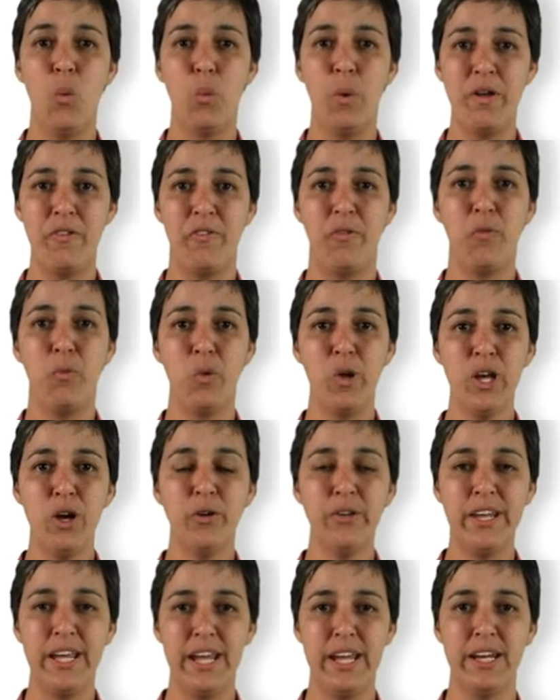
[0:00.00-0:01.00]
With
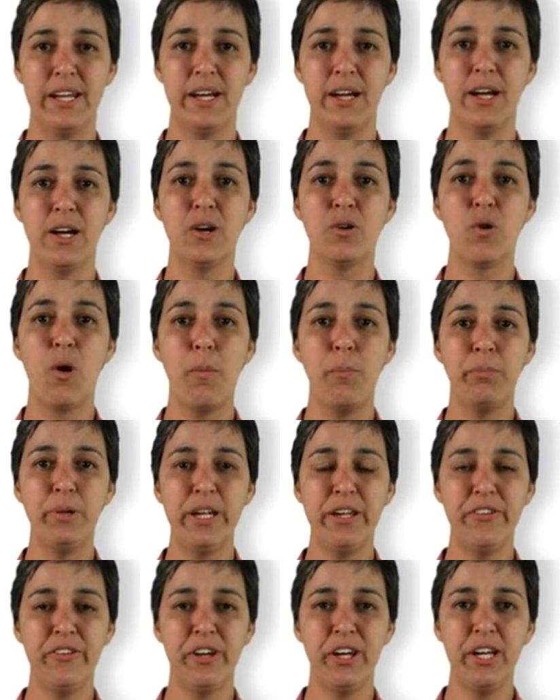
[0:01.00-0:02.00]
real data,
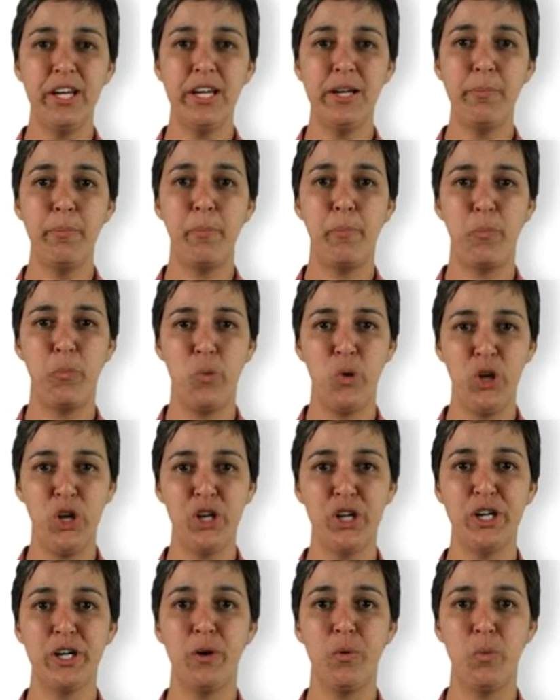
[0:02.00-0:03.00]
completely
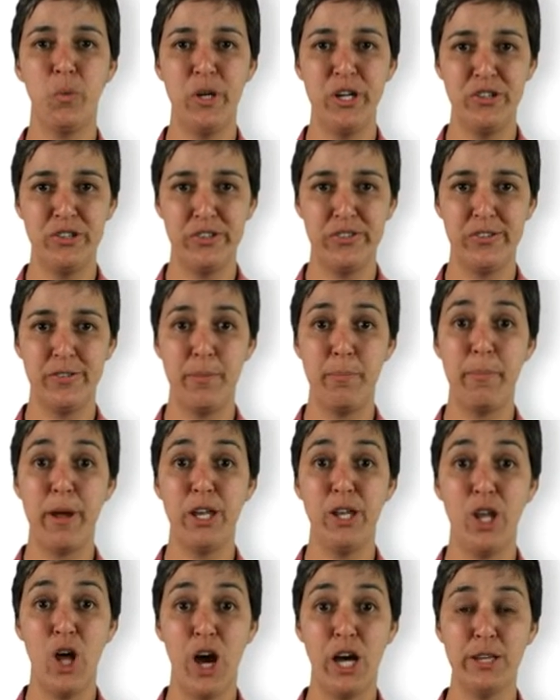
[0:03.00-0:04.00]
pure regions
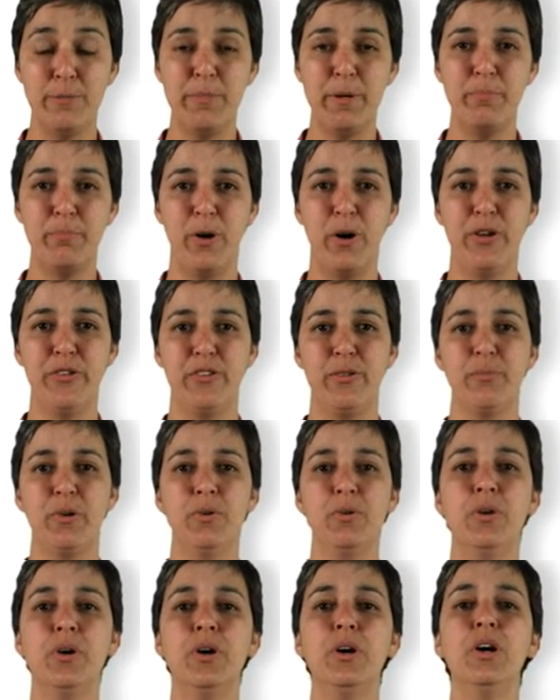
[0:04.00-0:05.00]
may not be
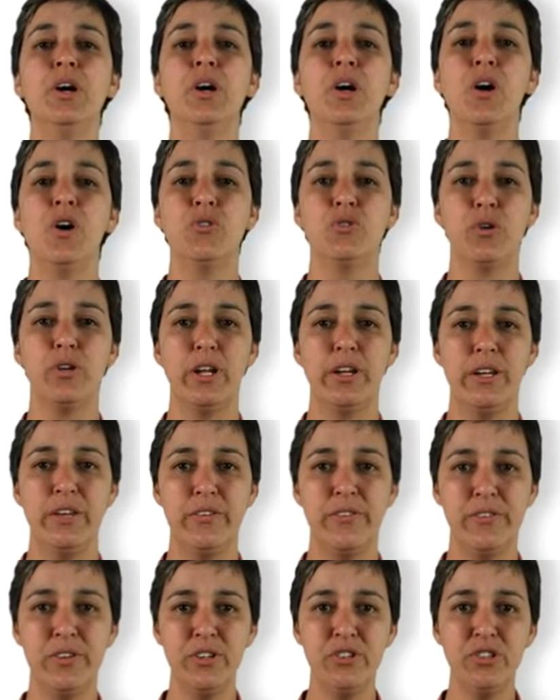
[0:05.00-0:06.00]
possible, so the
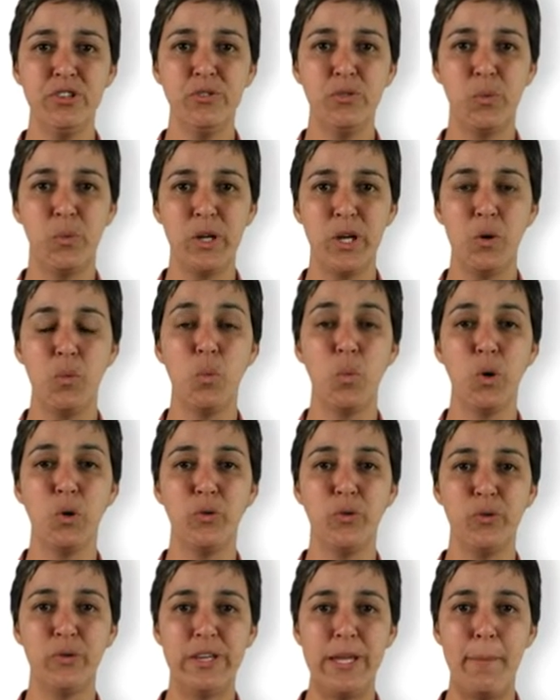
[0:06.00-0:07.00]
decision tree
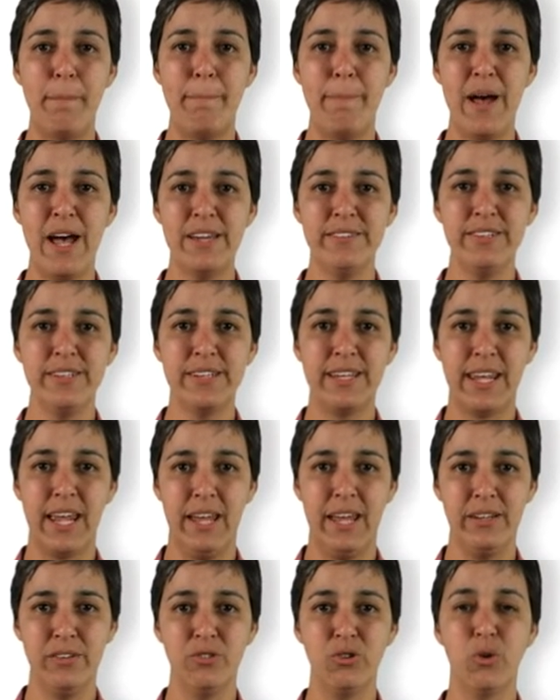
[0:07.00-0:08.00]
will do the best it
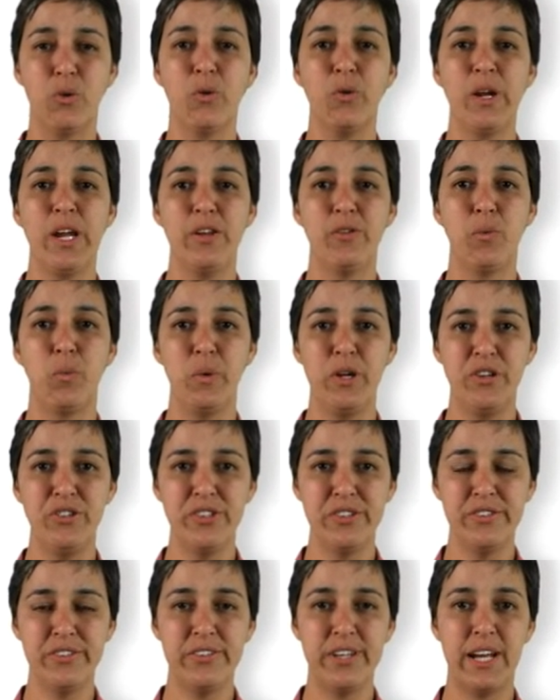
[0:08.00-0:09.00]
can to create
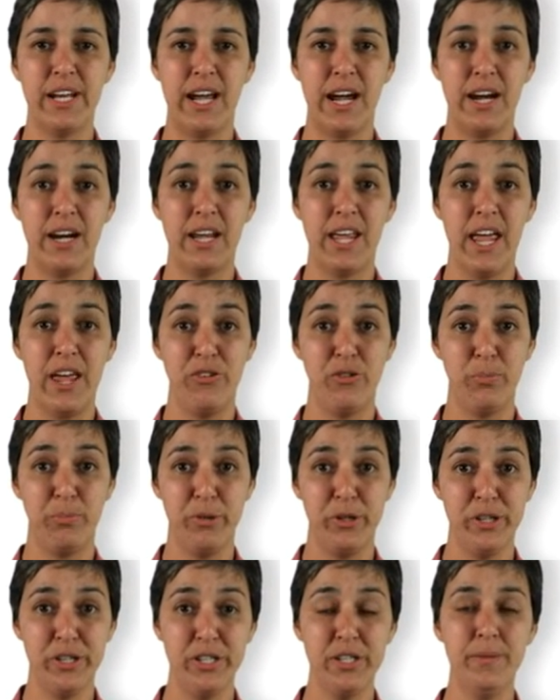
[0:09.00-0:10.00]
regions that are as
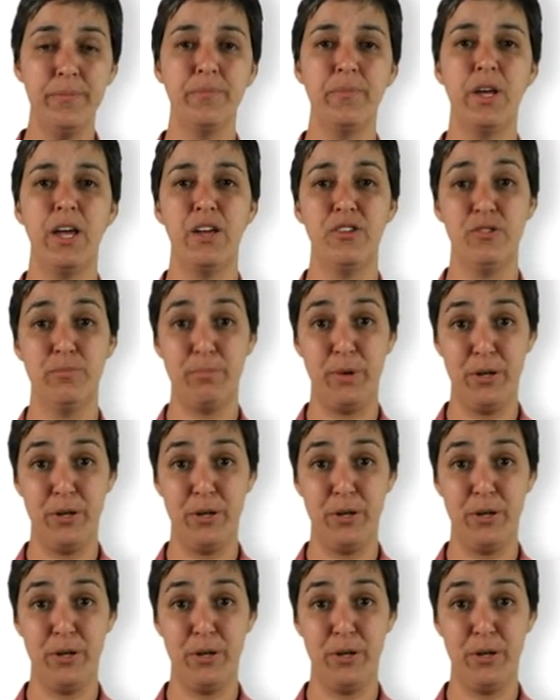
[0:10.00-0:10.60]
pure as